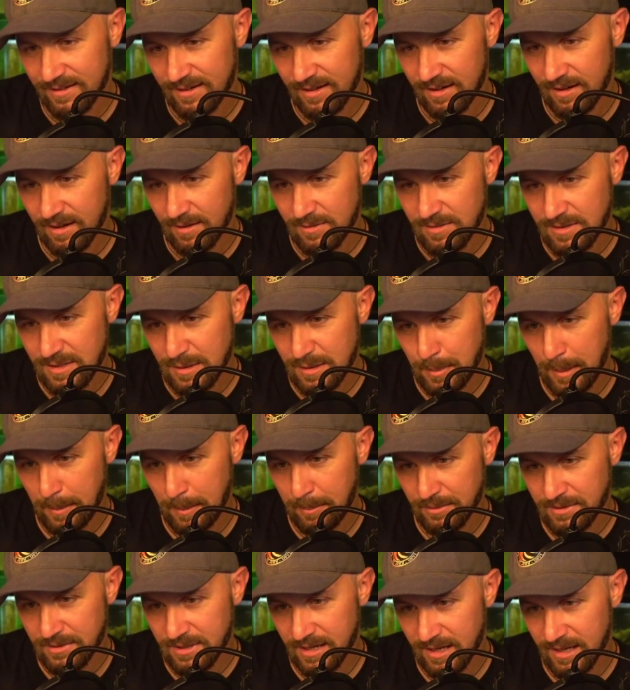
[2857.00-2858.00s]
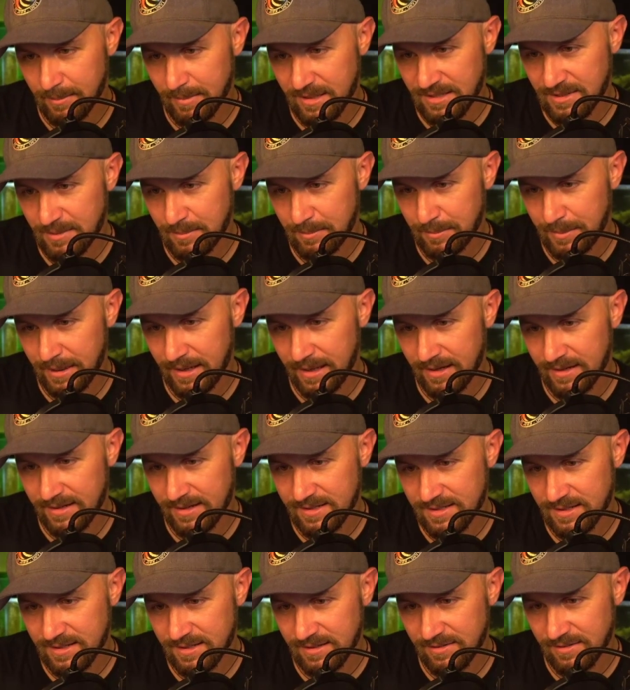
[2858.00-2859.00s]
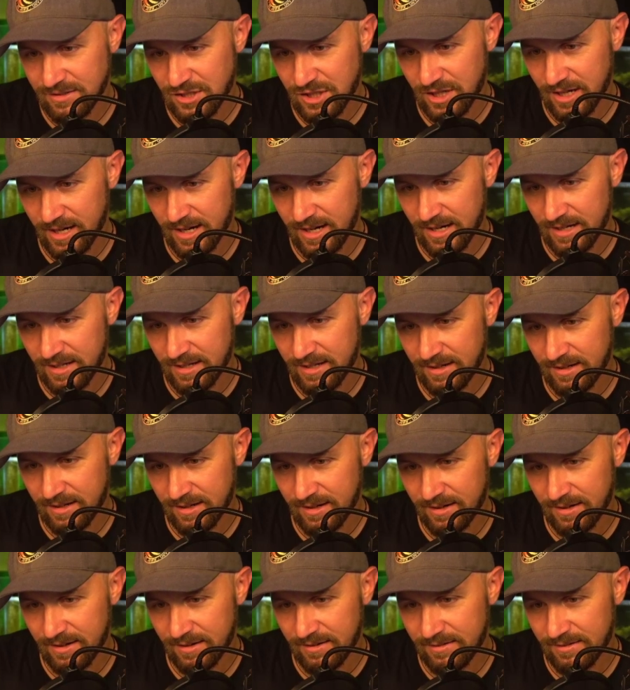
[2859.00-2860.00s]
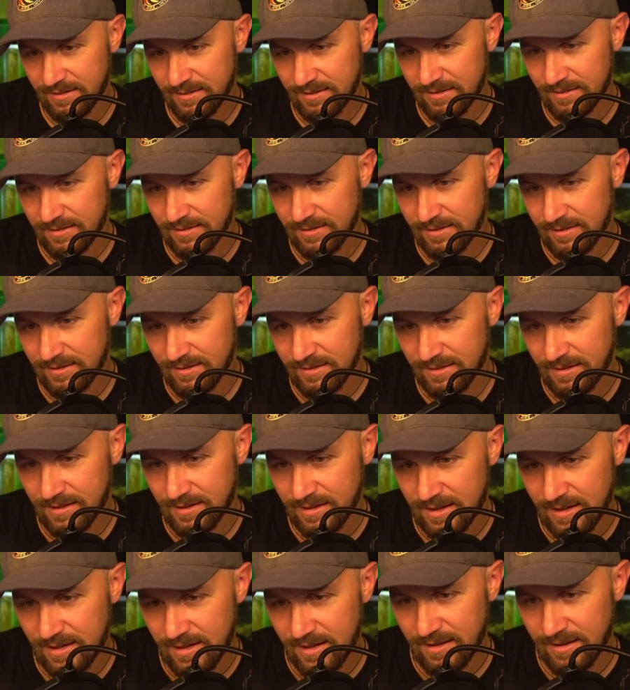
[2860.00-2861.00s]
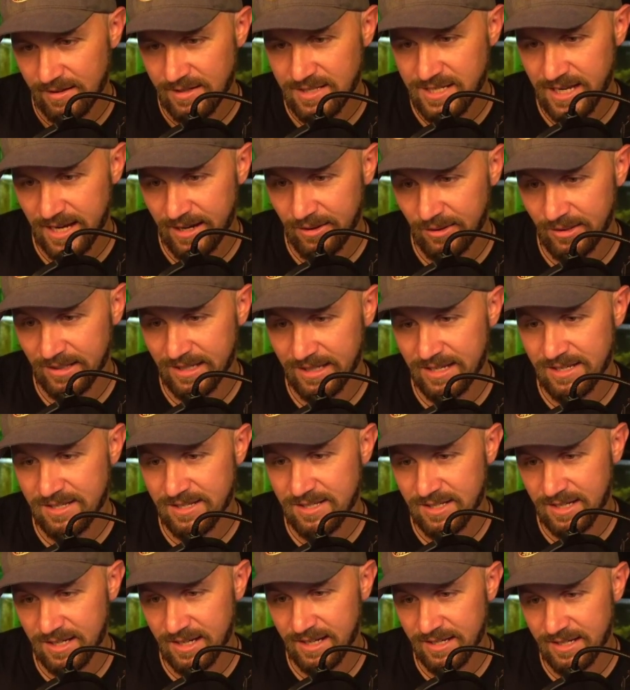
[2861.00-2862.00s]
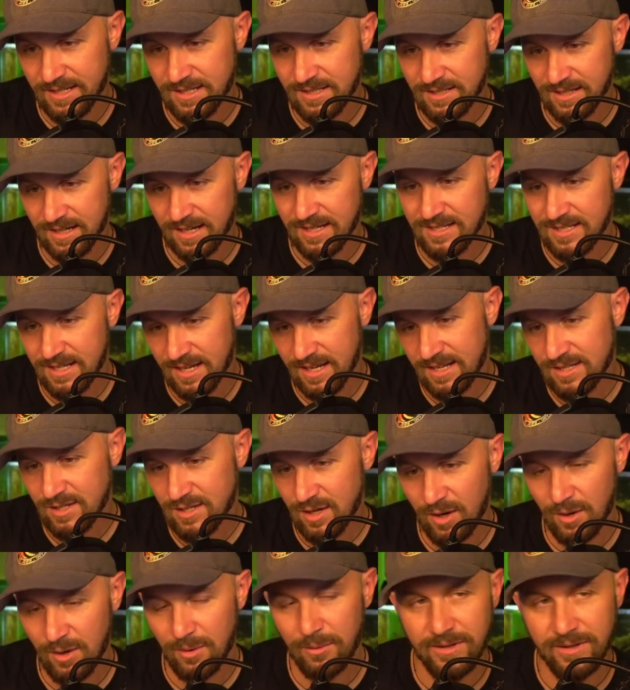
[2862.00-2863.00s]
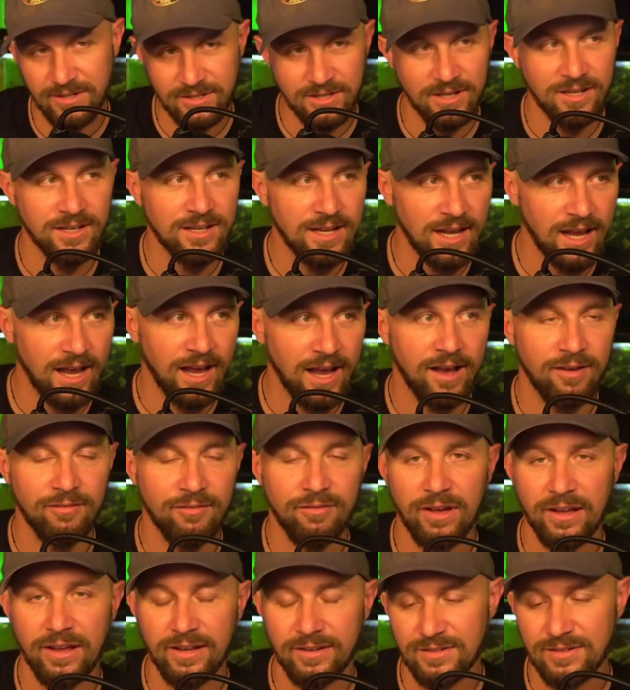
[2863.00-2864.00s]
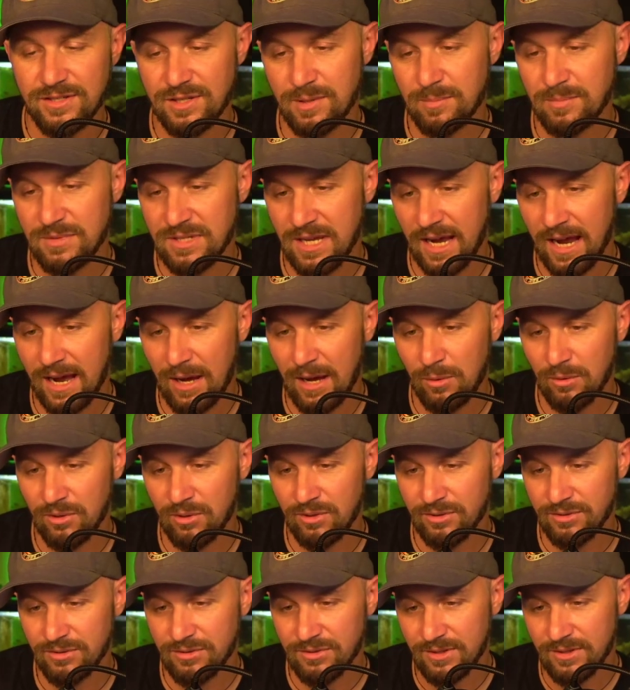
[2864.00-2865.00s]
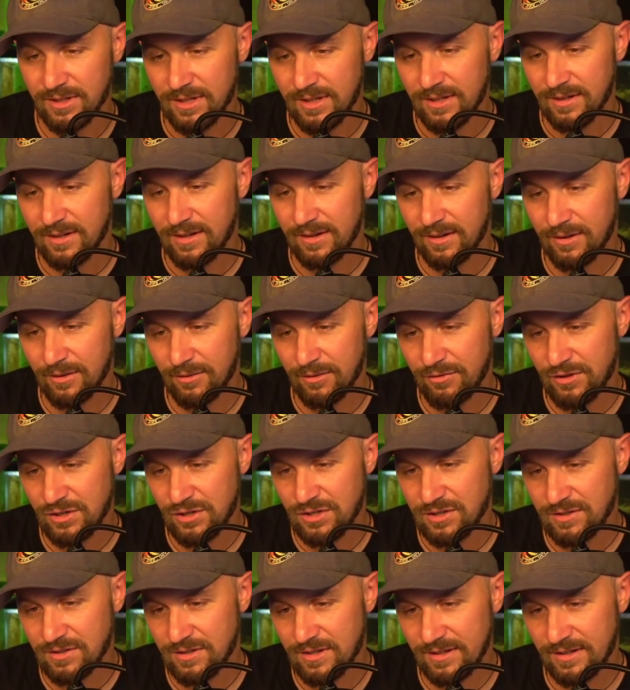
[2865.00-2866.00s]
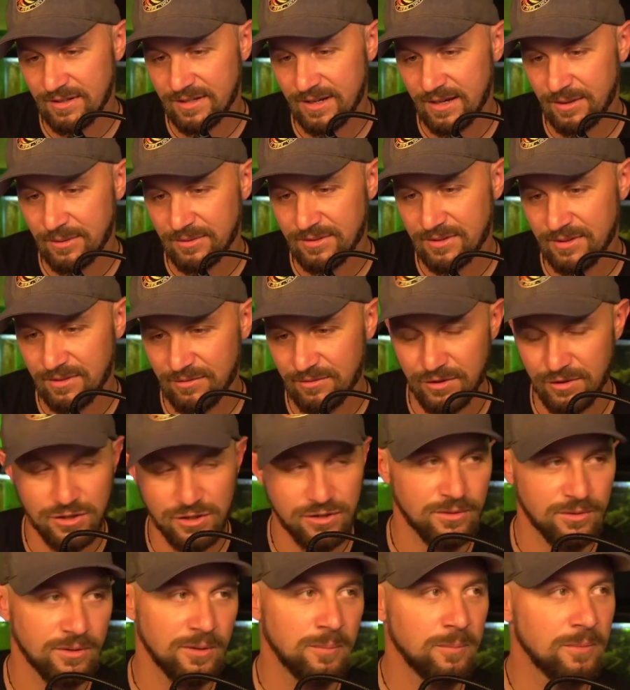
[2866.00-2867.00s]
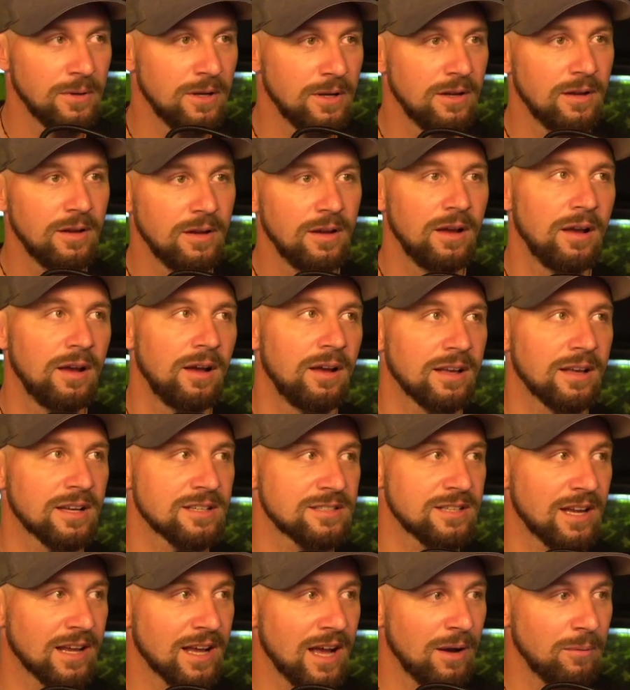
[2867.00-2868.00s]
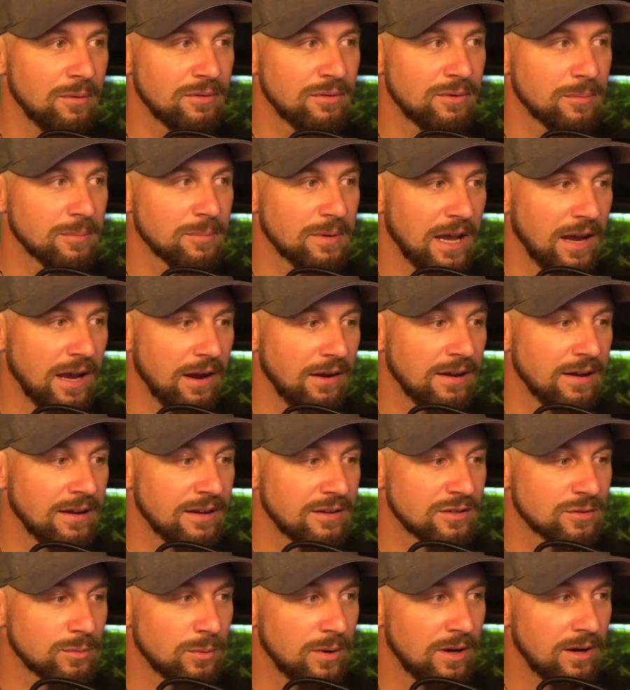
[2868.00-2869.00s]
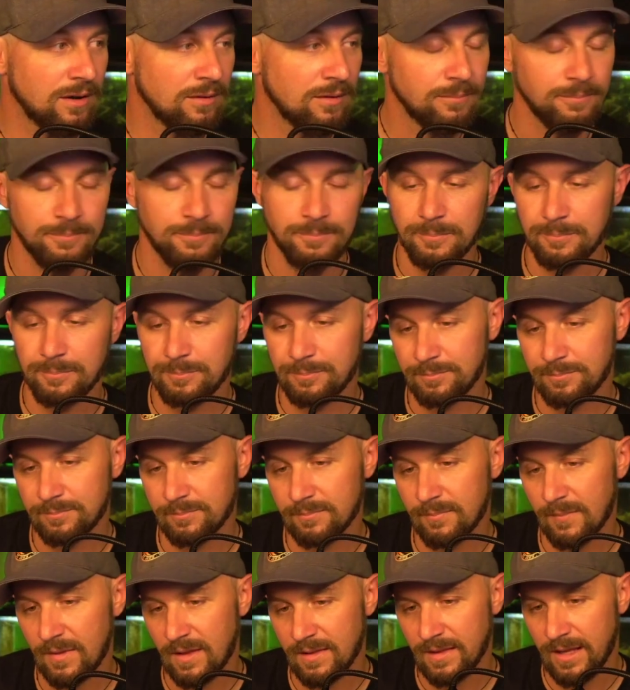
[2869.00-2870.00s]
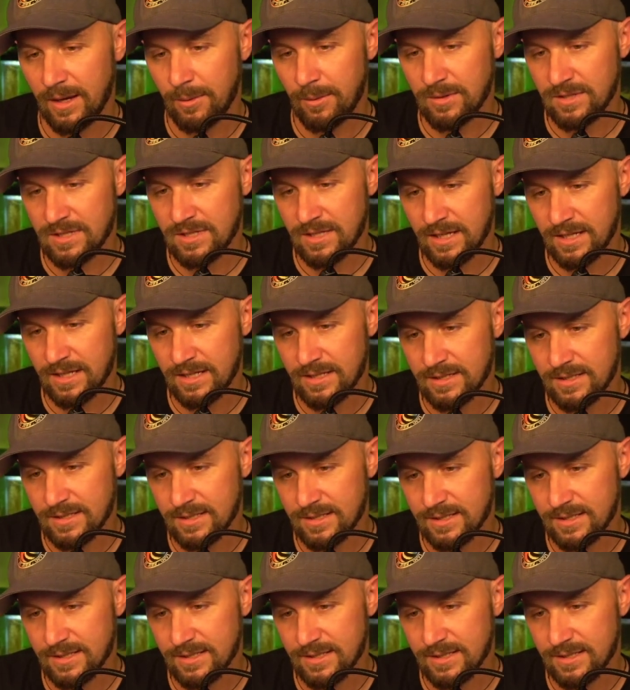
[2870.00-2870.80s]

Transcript: See people talking about some betas in the chat here. Towel is nice. Like I said, it's always good to have some towels, you know, towels in the fish room. Like I said, I got one from Carrie as well. That was nice.